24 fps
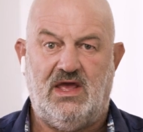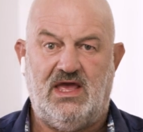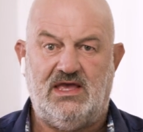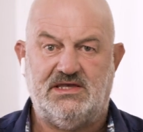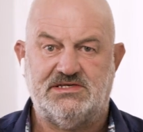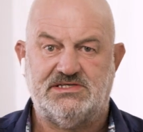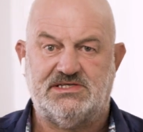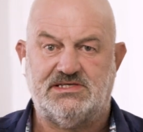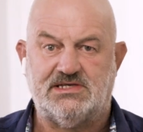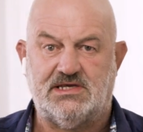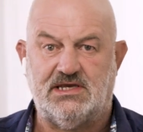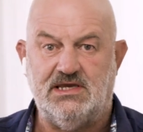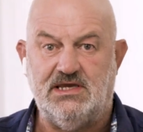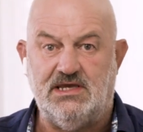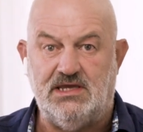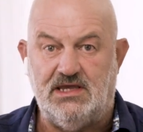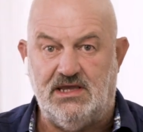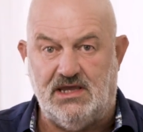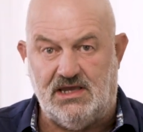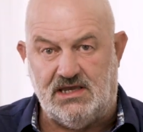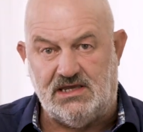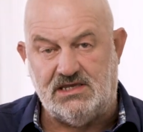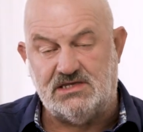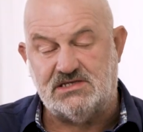
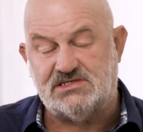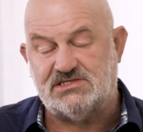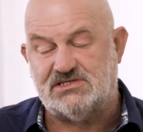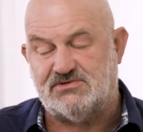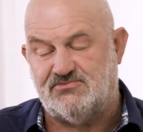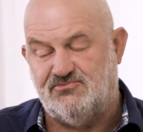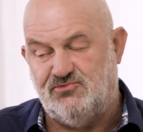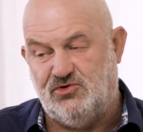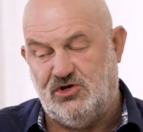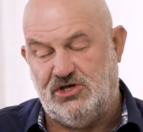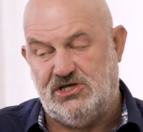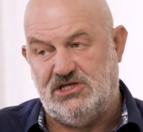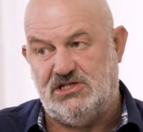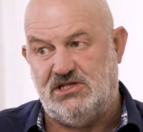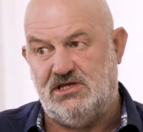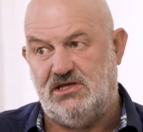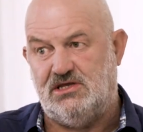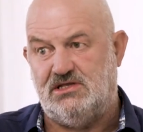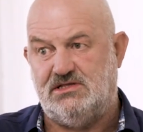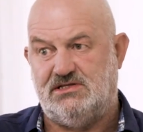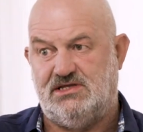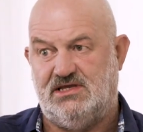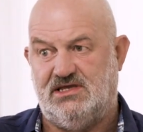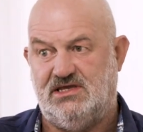S3 is really
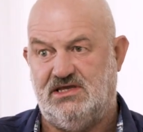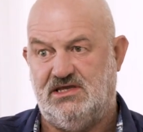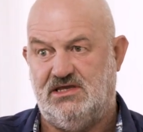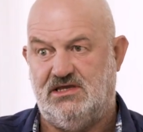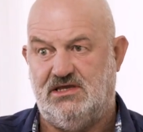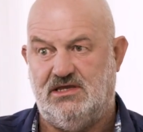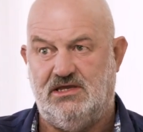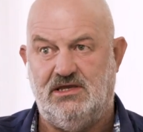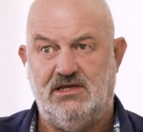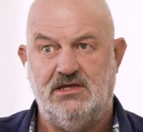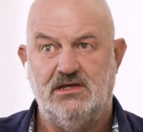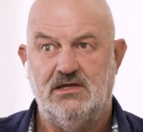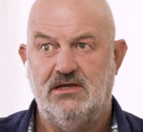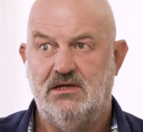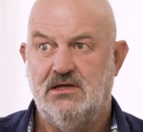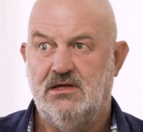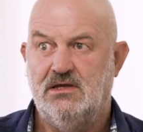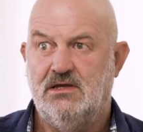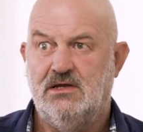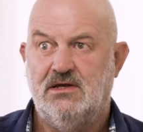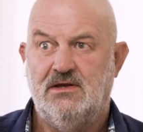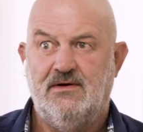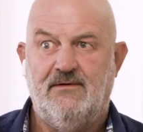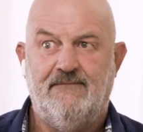the
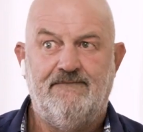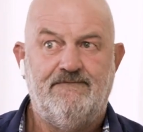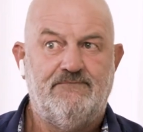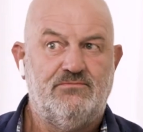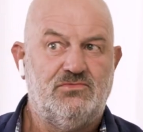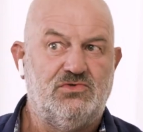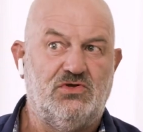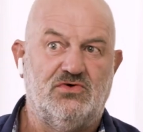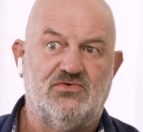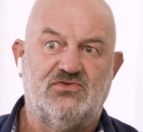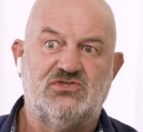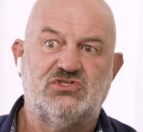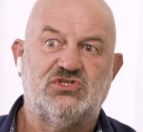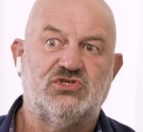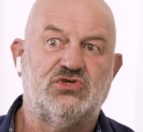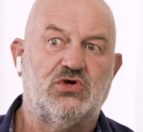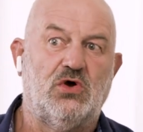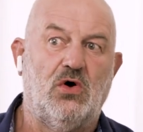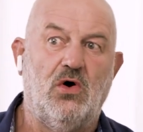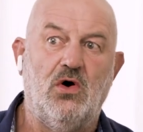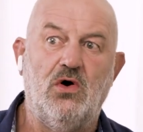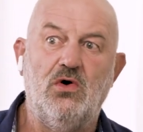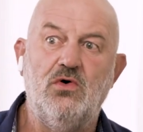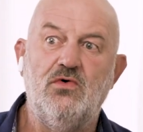the
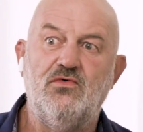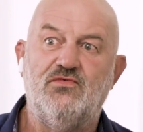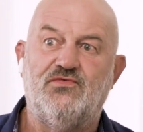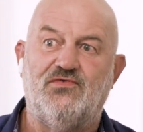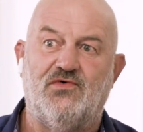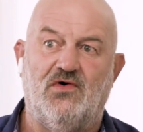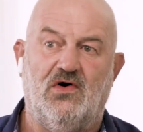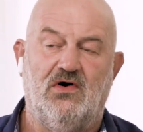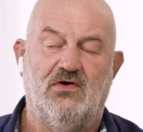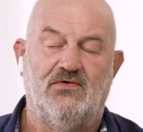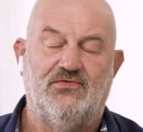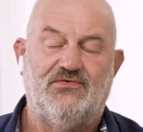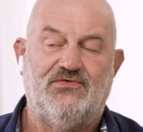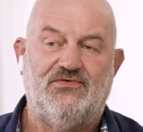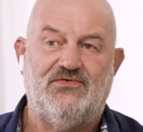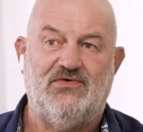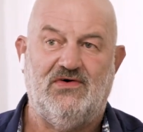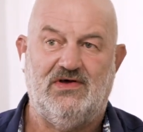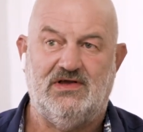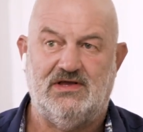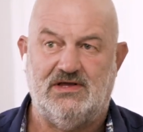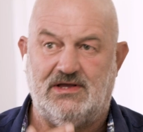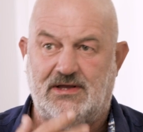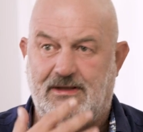trove of
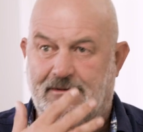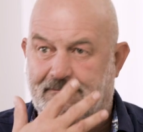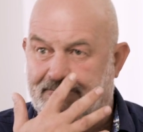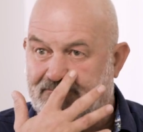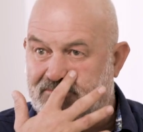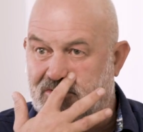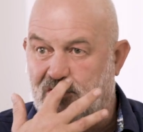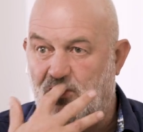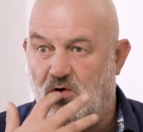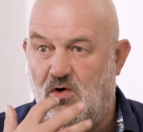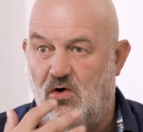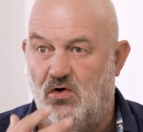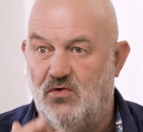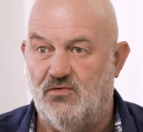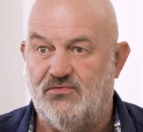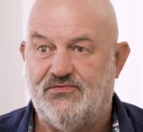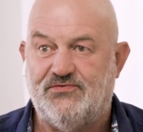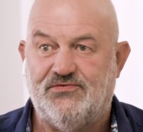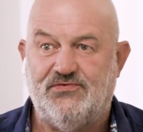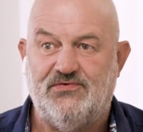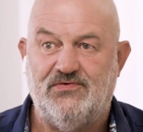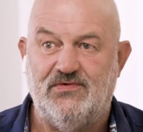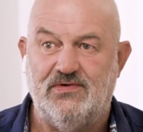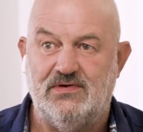uh, of